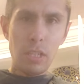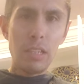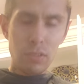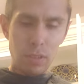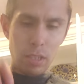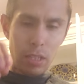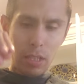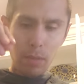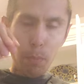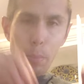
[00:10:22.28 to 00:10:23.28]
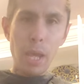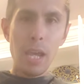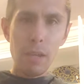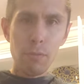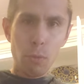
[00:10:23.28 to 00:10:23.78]
It's
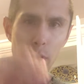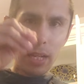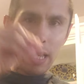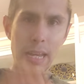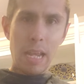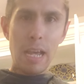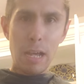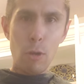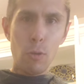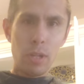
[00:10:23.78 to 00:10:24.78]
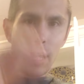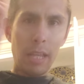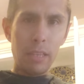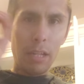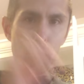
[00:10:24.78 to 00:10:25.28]
pay for it now
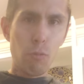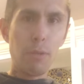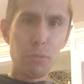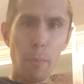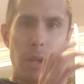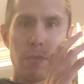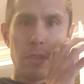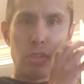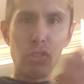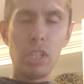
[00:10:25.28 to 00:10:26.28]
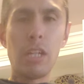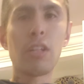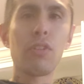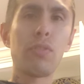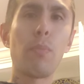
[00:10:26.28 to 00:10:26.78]
and then reap the benefits later,
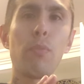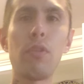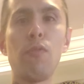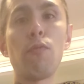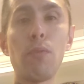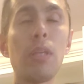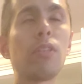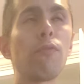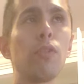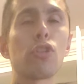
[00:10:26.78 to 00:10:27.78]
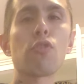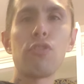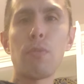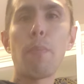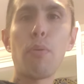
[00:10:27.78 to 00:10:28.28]
because the future
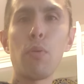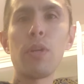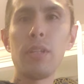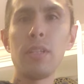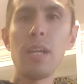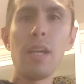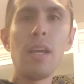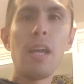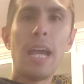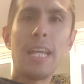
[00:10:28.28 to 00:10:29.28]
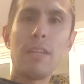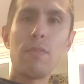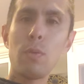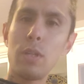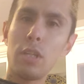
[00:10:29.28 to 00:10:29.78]
is important. And if
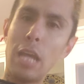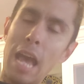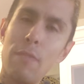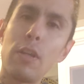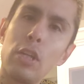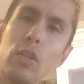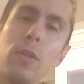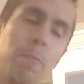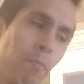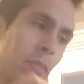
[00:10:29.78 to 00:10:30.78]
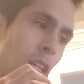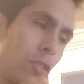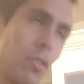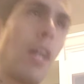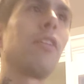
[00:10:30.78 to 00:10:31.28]
you want to have a good,
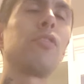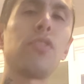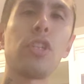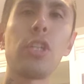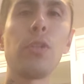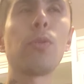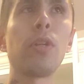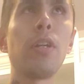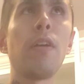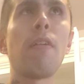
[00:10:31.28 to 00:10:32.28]
solid, secure,